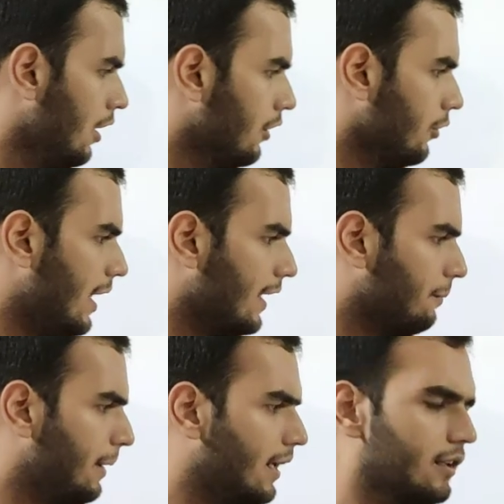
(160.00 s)
So I
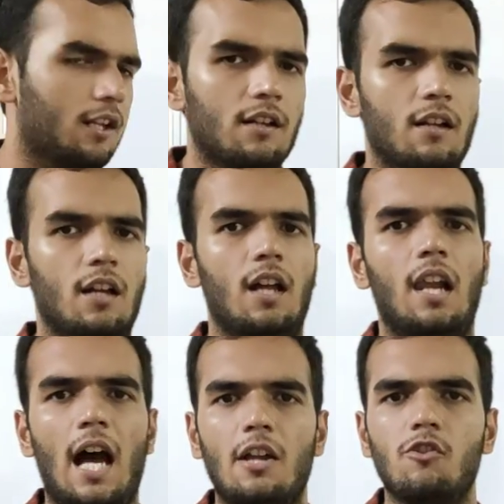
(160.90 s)
expect a
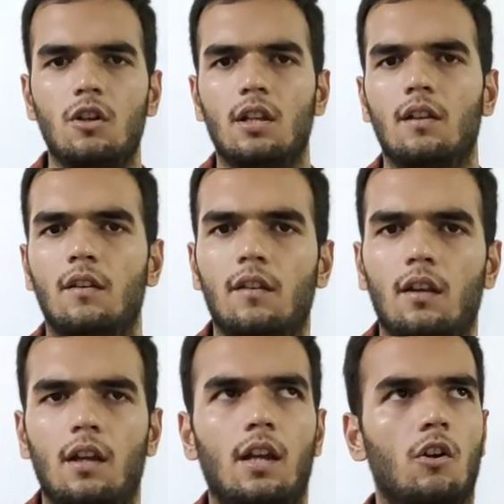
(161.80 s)
large audience,
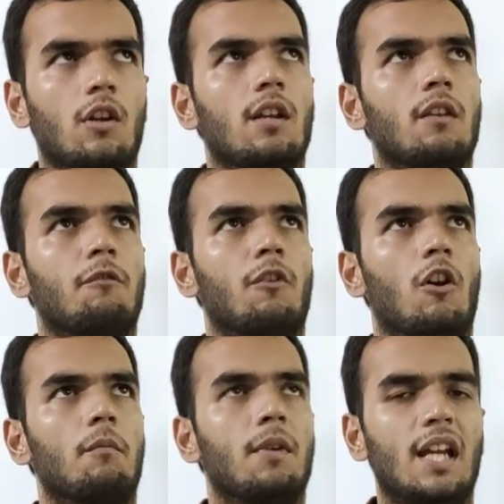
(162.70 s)
an audience
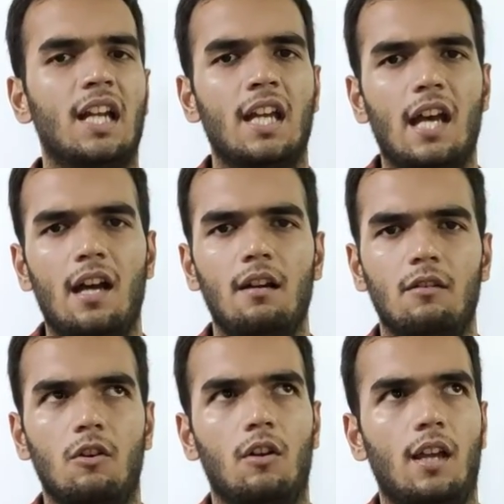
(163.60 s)
from India
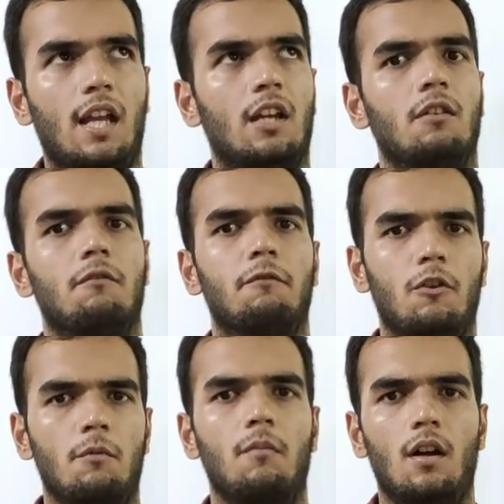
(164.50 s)
and
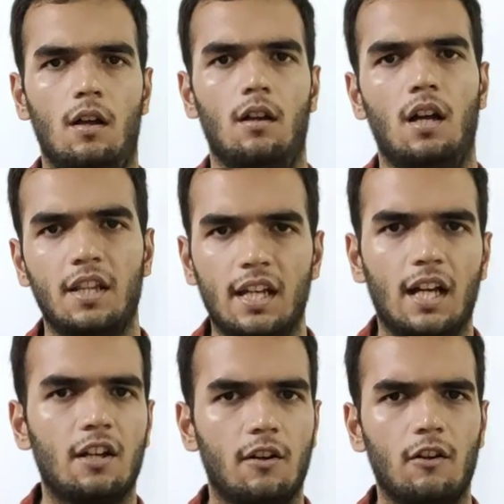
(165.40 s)
from other
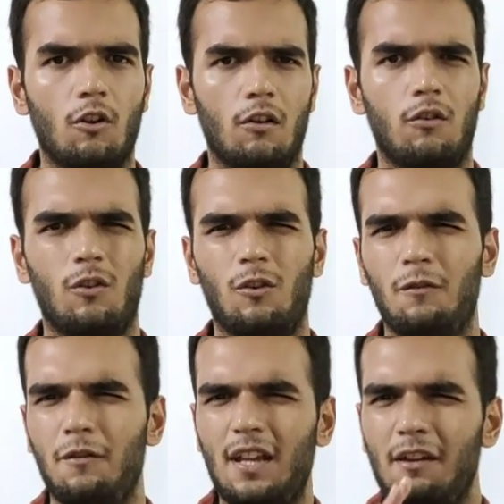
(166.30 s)
countries also.
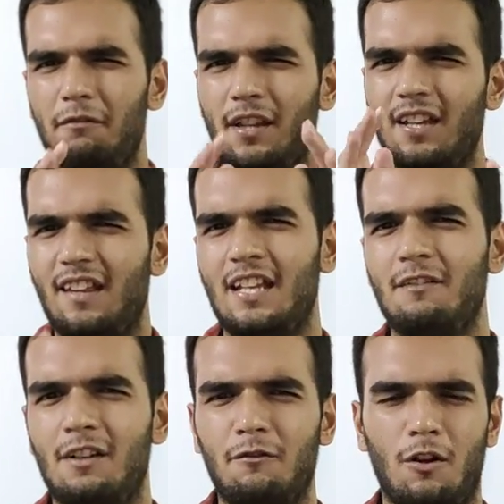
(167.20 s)
So if there is
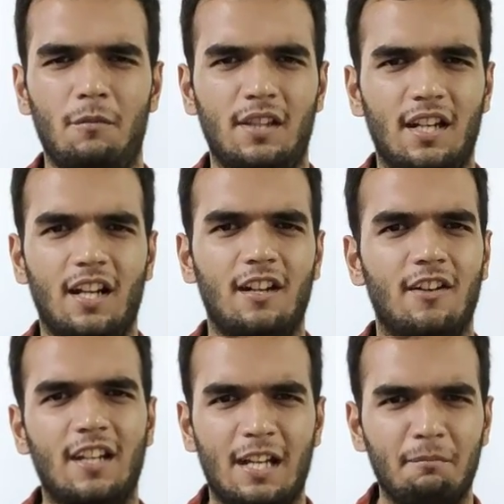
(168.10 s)
anyone from other
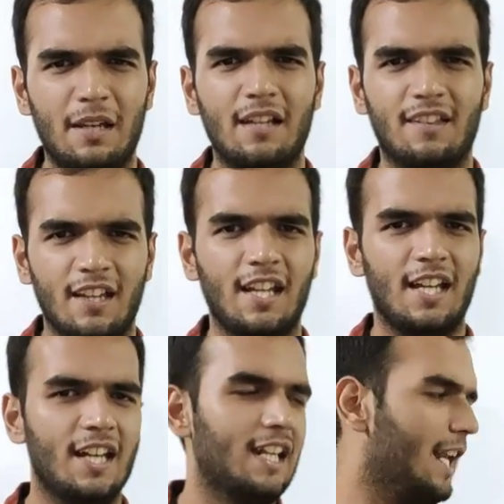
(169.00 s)
country, then please
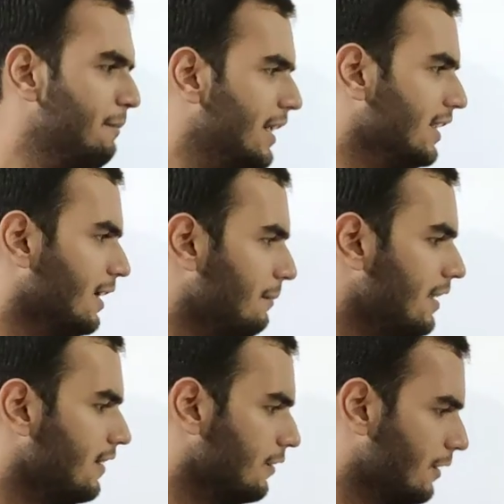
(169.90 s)
tell me in
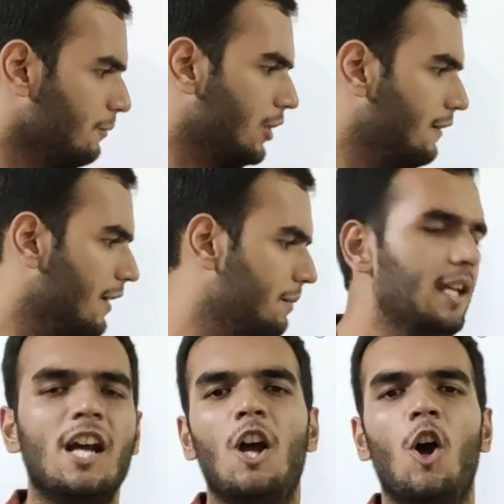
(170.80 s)
comments, it will motivate
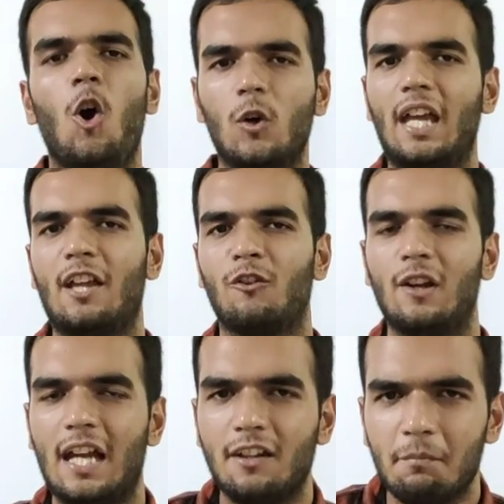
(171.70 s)
me. Okay, so
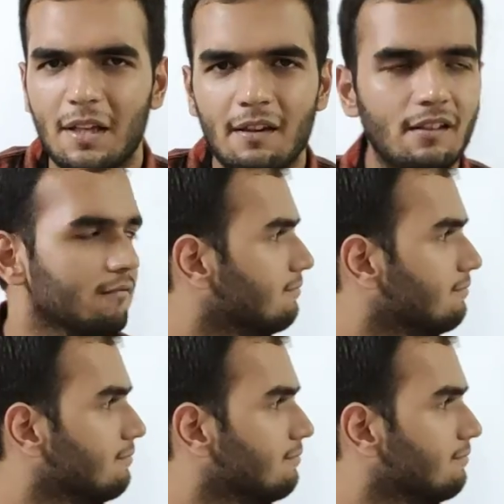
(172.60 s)
let me